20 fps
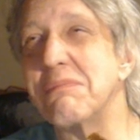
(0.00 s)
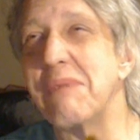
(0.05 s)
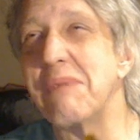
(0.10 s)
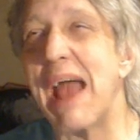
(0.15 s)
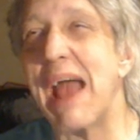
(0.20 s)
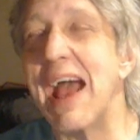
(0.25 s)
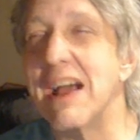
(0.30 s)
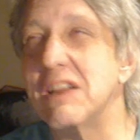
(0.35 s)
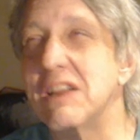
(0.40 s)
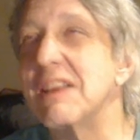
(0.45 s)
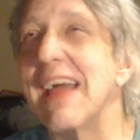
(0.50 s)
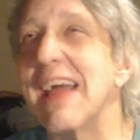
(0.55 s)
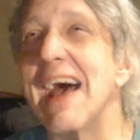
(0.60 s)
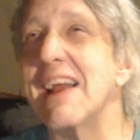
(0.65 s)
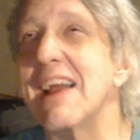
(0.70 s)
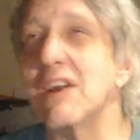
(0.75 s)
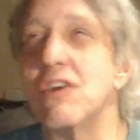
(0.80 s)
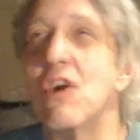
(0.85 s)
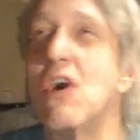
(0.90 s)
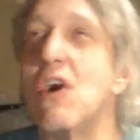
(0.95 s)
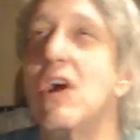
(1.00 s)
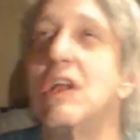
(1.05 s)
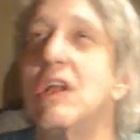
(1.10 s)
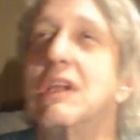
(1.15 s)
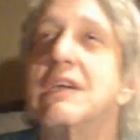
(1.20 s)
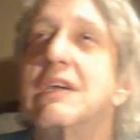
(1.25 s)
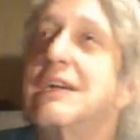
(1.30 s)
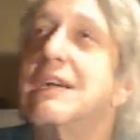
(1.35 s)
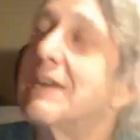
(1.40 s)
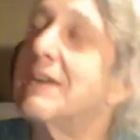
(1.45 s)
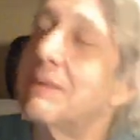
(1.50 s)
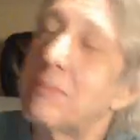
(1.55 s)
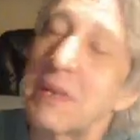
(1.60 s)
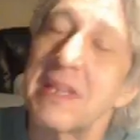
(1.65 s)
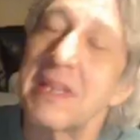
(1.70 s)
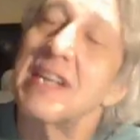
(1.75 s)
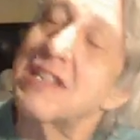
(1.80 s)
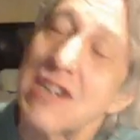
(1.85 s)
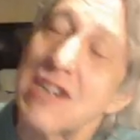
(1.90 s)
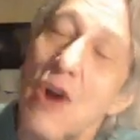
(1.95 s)
handle that at all.
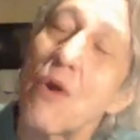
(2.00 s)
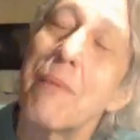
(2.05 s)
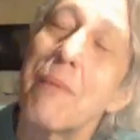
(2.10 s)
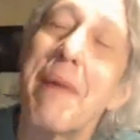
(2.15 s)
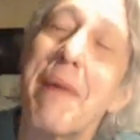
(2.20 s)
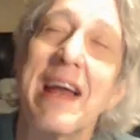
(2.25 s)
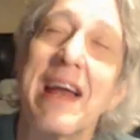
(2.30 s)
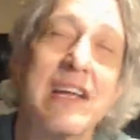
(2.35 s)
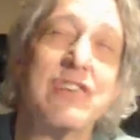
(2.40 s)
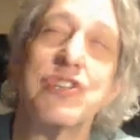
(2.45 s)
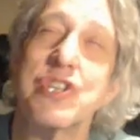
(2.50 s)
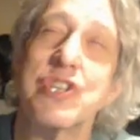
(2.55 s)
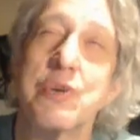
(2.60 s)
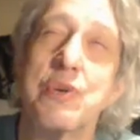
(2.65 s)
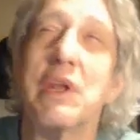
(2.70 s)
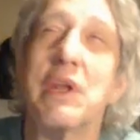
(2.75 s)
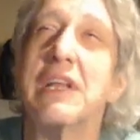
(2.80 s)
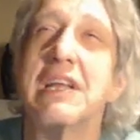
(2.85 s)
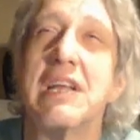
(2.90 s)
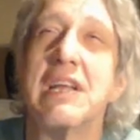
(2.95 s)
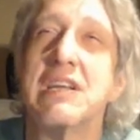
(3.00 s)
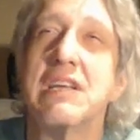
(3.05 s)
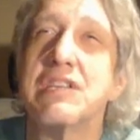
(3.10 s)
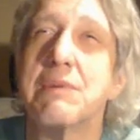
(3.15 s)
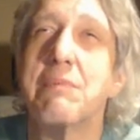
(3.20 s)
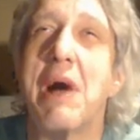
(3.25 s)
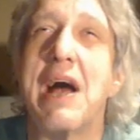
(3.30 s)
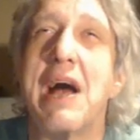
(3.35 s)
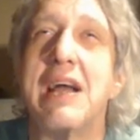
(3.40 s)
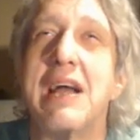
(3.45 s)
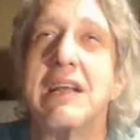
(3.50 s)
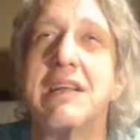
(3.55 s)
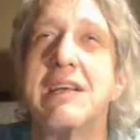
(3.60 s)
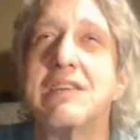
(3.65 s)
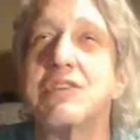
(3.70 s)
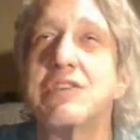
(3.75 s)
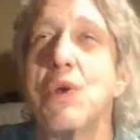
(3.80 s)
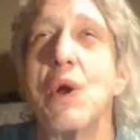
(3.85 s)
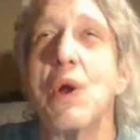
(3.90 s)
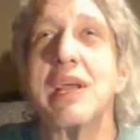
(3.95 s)
But these aromatics, she really doesn't mind.
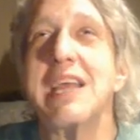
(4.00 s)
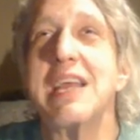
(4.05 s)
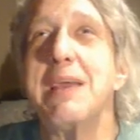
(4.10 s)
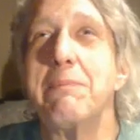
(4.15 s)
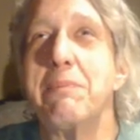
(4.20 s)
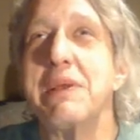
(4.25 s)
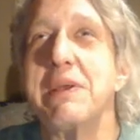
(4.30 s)
So I keep